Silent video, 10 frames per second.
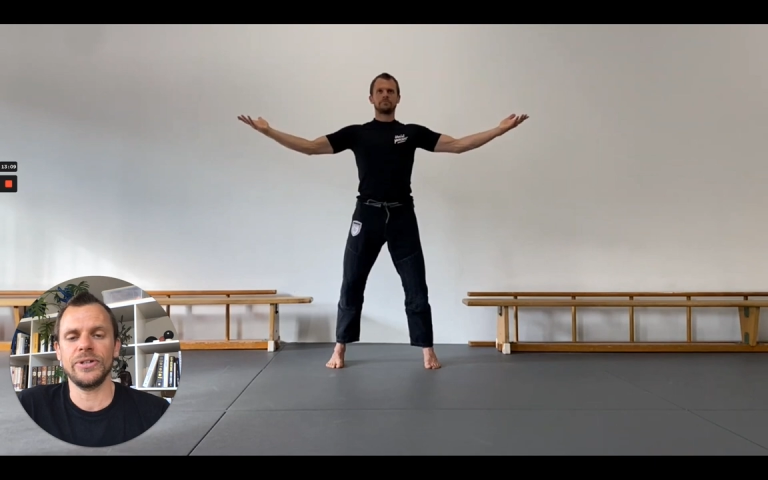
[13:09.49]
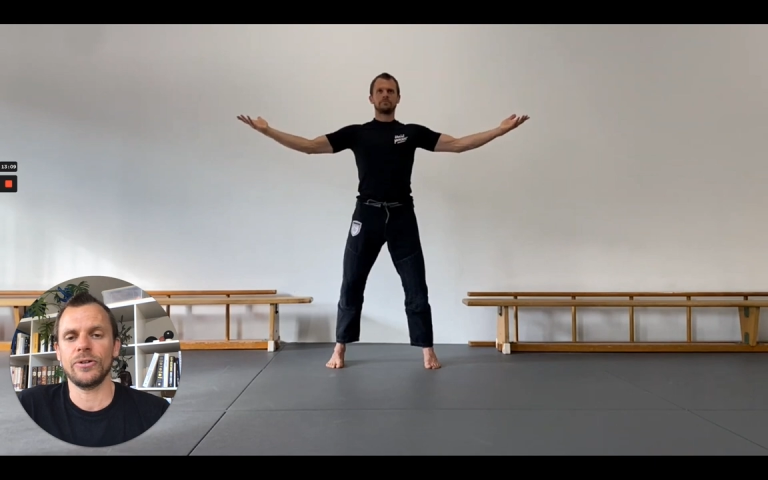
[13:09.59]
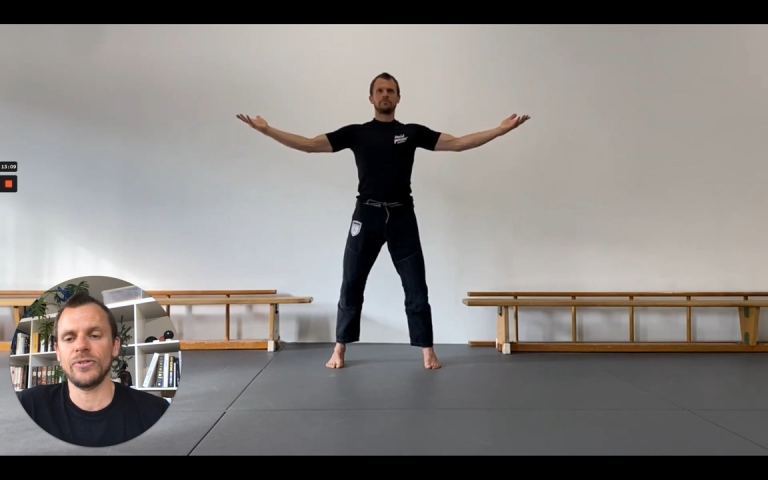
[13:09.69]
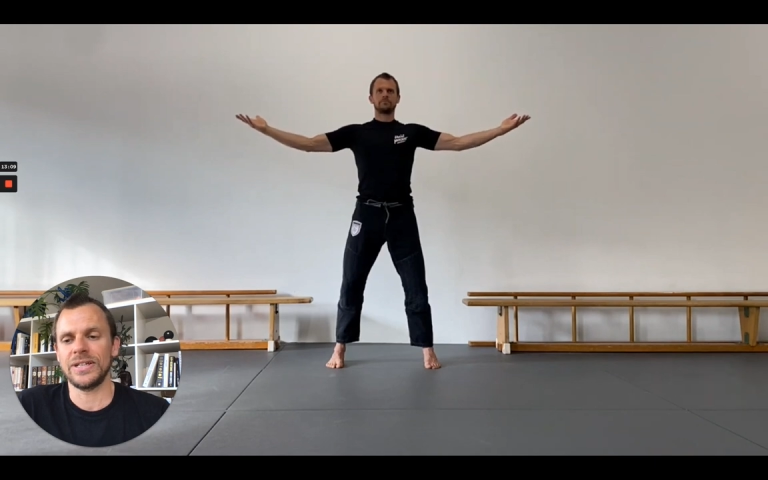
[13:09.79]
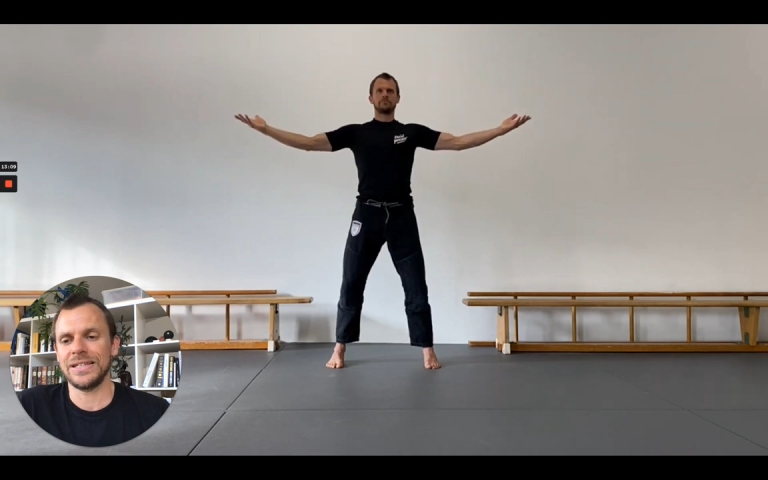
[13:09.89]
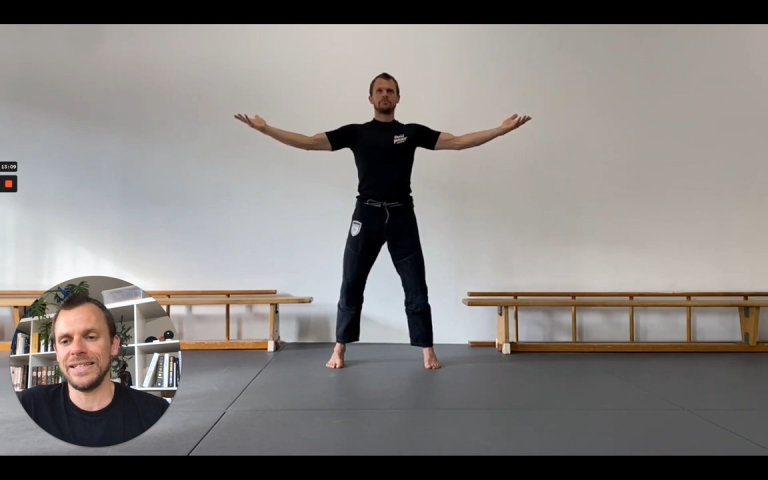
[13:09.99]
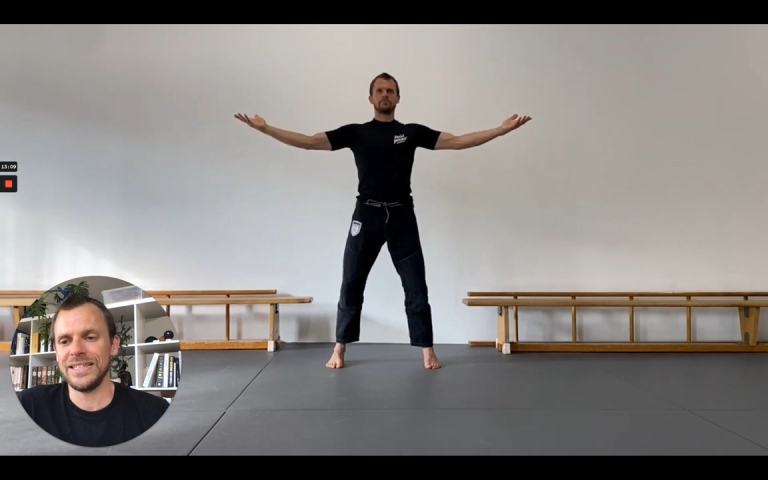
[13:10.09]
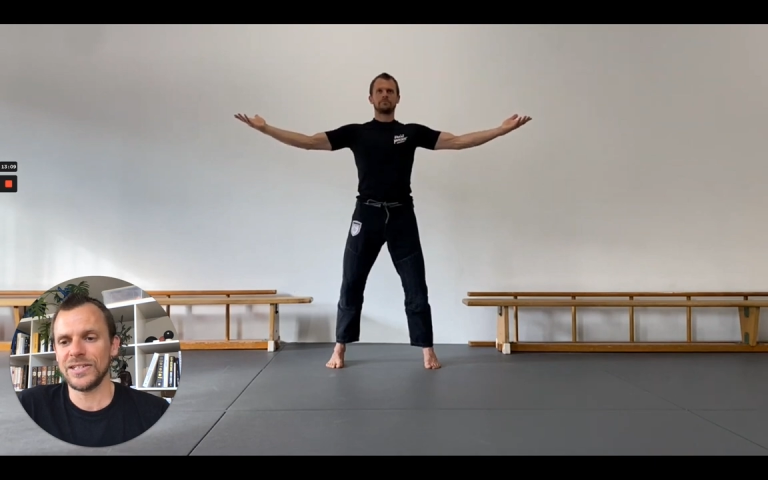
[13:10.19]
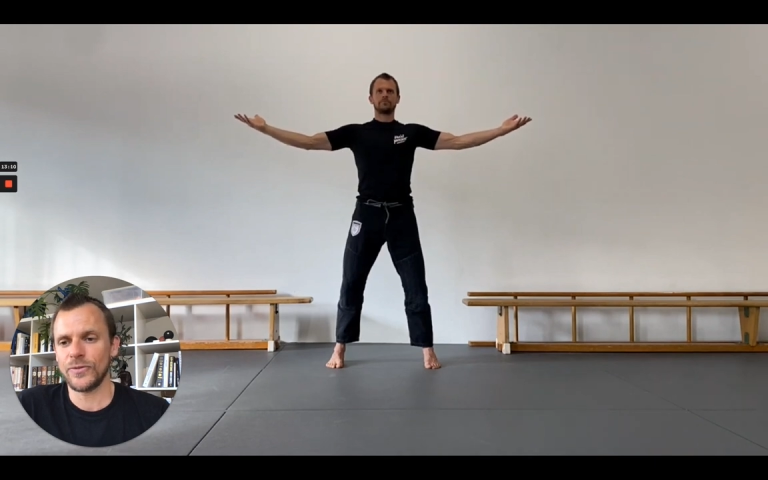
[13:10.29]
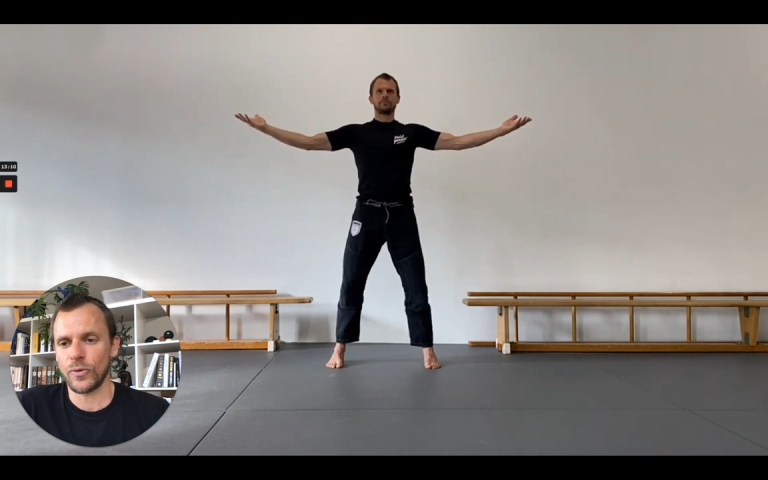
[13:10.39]
of at
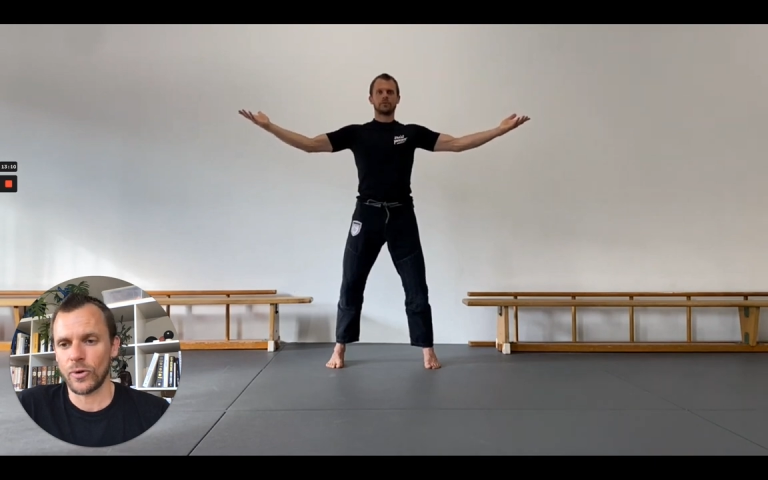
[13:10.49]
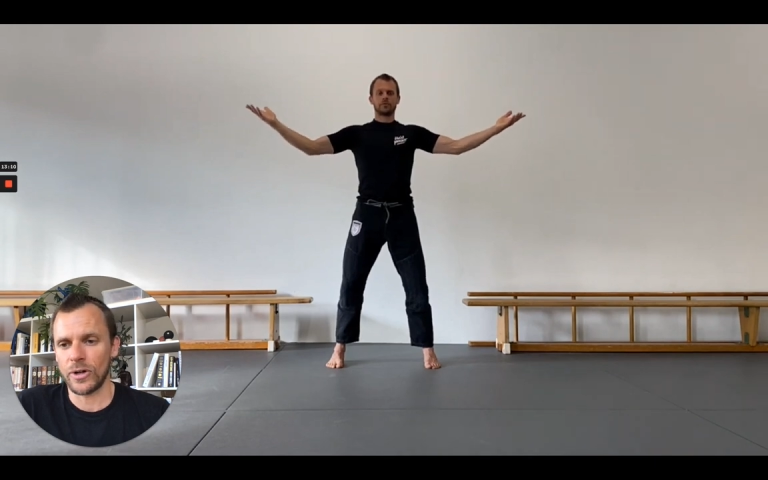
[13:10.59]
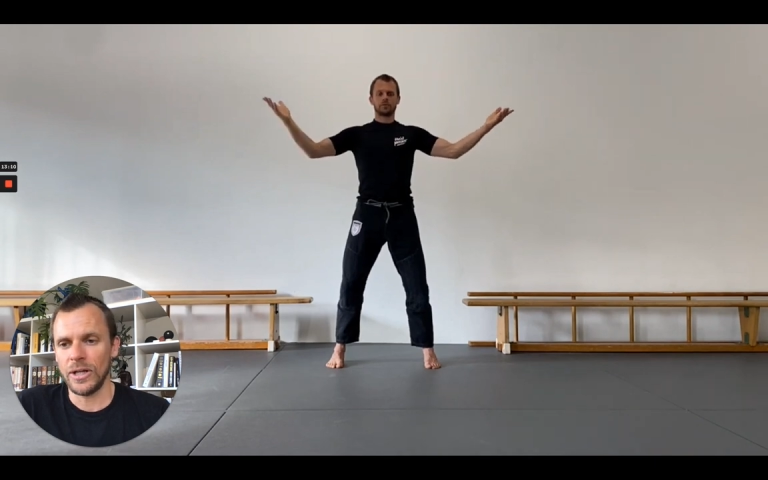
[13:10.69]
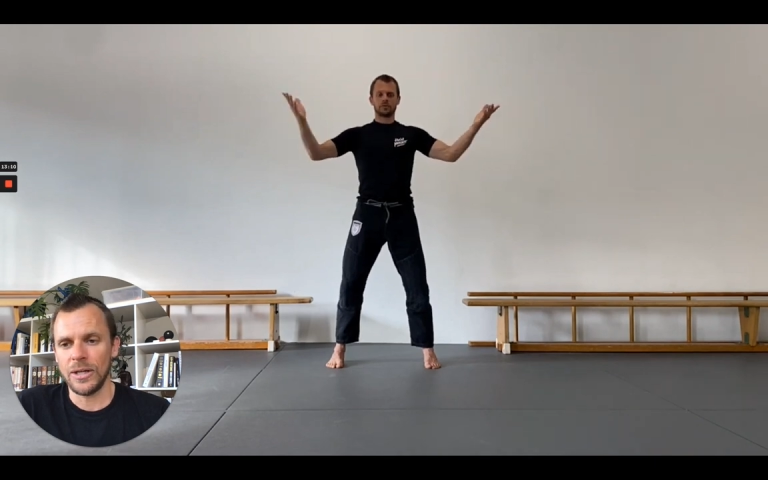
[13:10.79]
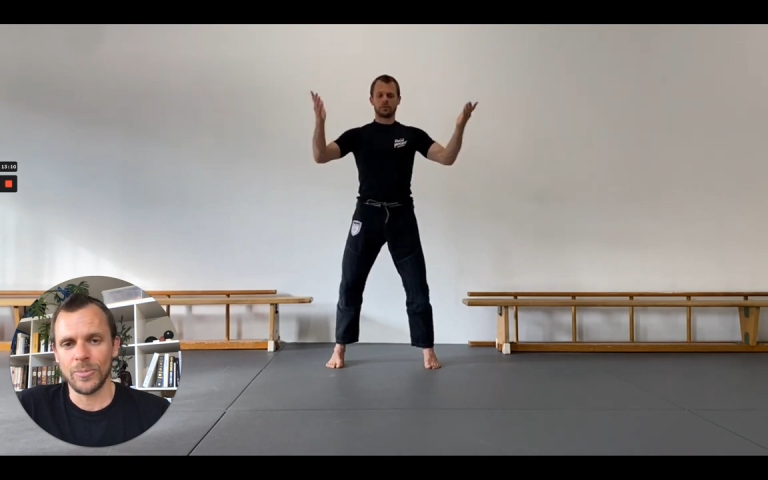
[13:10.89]
least 4,